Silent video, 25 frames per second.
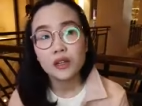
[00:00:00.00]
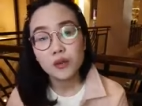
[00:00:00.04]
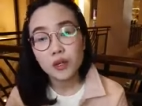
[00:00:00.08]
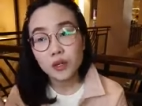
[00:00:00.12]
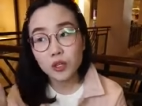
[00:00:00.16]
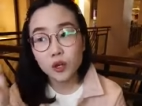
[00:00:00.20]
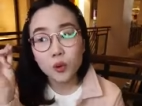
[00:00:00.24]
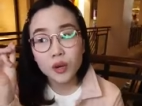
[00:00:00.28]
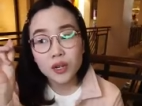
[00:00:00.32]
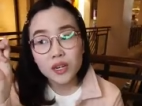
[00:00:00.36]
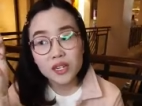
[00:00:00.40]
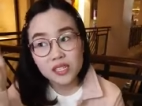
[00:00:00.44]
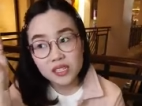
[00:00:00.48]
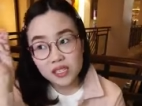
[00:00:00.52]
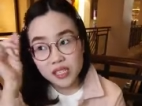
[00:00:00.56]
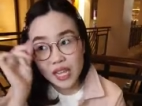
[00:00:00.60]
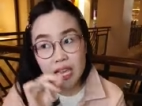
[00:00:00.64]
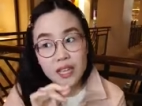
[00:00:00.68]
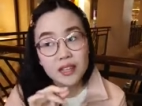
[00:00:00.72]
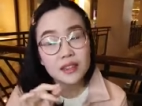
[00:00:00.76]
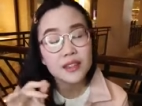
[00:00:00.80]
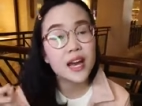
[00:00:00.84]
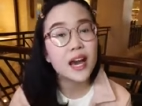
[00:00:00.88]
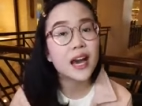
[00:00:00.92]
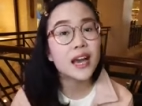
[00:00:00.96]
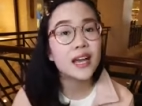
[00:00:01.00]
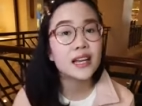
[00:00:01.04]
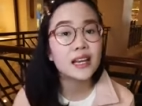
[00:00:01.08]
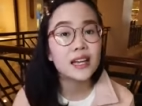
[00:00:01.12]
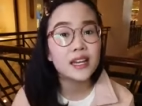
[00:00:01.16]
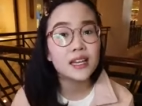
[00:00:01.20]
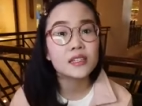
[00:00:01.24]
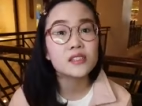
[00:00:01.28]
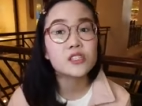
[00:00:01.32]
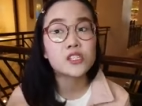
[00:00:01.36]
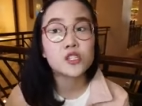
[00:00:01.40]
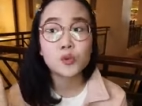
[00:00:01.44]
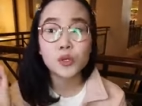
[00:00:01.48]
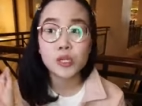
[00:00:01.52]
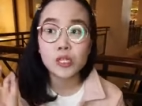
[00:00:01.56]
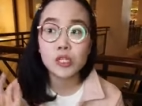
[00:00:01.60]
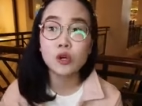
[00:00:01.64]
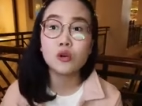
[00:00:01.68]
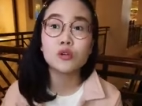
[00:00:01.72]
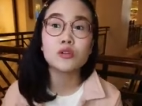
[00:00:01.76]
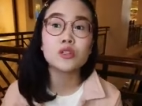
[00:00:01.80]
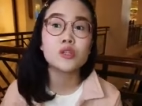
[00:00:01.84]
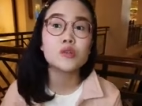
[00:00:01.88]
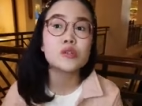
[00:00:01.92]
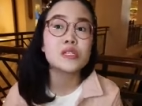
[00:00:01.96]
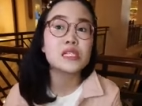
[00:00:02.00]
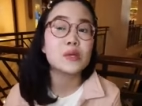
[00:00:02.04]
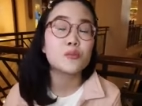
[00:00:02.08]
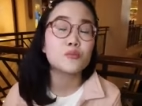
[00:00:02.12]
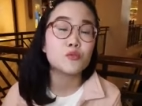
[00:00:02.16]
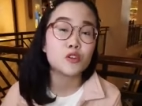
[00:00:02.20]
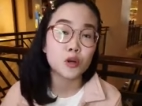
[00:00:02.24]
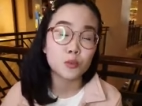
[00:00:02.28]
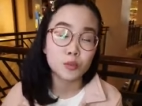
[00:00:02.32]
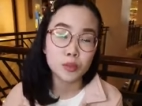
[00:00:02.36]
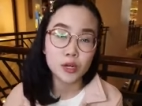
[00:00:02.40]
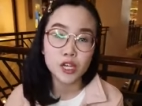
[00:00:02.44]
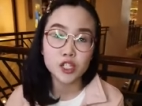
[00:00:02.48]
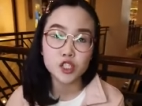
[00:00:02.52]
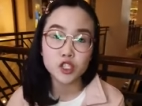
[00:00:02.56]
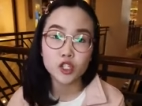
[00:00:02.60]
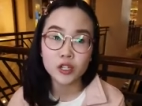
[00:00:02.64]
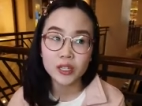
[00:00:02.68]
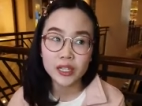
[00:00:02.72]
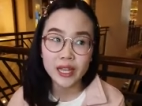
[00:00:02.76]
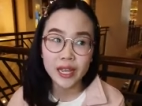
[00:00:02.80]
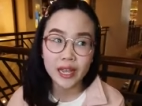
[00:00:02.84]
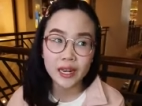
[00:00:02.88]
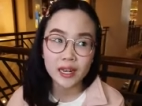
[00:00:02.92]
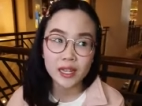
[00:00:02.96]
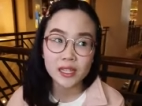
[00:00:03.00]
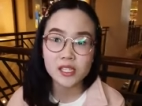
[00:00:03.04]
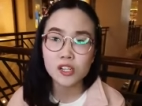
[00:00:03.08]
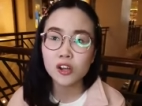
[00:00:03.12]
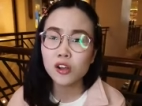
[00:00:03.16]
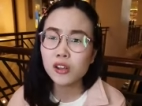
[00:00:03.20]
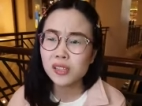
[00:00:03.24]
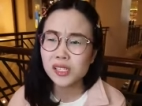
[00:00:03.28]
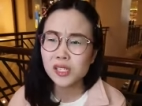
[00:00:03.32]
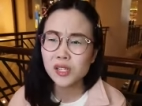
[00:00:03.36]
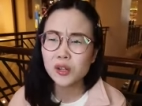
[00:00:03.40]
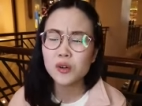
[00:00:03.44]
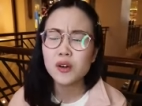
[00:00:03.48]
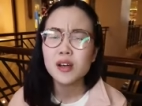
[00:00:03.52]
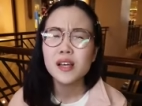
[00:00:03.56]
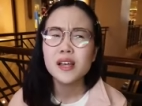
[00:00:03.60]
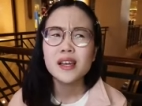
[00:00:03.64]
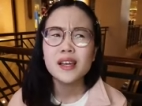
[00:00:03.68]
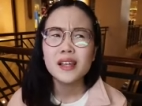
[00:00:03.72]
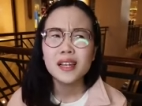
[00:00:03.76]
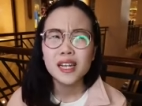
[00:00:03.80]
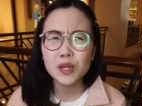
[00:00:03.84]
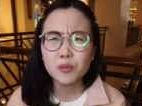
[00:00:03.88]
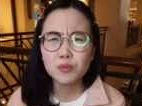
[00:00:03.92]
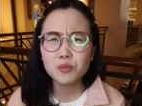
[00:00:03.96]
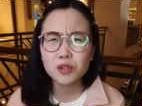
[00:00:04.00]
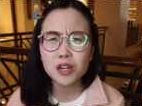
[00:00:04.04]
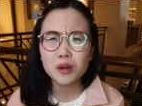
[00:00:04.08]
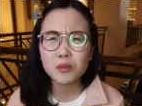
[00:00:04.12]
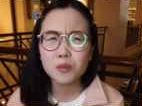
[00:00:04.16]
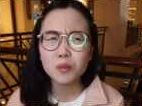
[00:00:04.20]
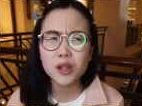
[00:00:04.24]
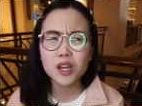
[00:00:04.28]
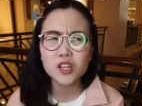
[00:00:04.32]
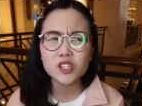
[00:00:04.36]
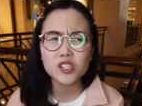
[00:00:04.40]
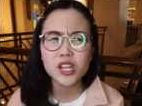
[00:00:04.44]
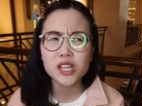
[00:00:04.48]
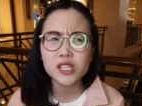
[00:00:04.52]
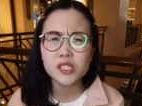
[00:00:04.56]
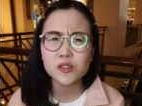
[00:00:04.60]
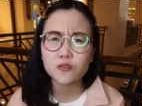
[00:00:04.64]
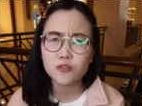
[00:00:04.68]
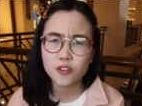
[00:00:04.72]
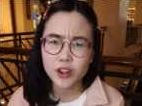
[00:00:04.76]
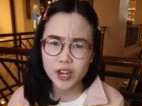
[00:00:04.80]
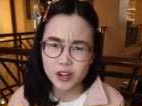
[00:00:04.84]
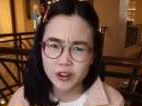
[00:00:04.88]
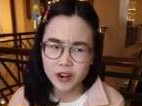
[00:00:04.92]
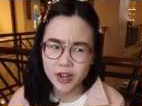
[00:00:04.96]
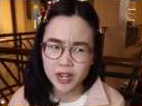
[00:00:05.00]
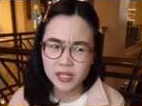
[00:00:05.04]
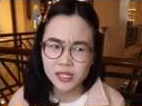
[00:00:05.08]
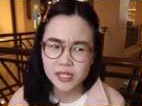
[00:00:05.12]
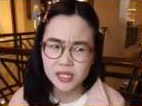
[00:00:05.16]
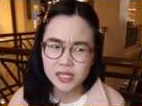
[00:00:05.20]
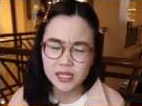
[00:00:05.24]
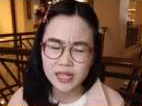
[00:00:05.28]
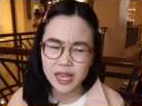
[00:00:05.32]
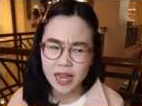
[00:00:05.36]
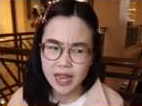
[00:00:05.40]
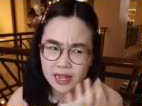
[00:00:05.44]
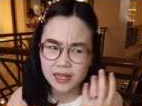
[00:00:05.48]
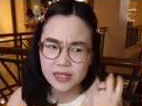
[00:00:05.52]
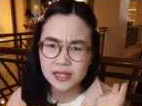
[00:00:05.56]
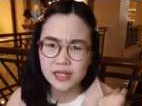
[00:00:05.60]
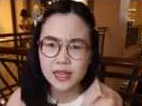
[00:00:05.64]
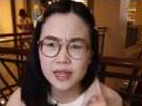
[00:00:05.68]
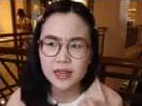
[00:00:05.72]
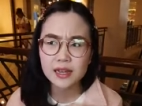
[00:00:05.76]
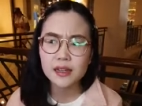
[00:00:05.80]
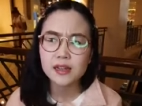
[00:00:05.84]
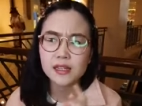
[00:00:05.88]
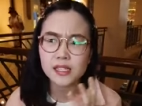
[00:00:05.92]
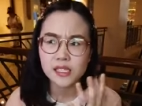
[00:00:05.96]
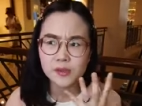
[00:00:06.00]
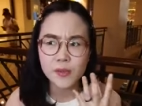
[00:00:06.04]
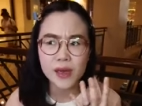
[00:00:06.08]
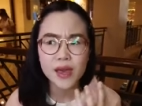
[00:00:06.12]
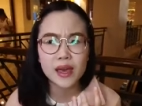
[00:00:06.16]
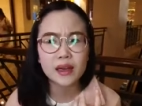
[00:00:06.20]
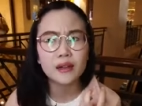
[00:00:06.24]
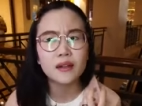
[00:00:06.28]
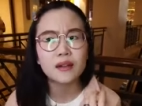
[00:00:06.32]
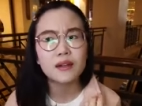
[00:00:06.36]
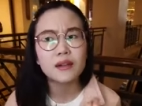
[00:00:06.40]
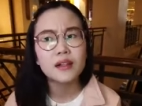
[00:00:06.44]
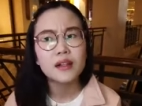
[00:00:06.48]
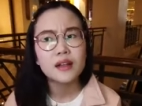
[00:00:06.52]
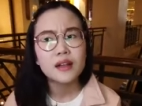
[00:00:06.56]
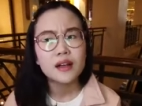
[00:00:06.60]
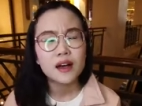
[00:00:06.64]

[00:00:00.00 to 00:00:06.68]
We don't want to stain the eyelids, so we don't use lip drop blush on the eyelids. Also, lip drop blush has fragrance. It has like a smell.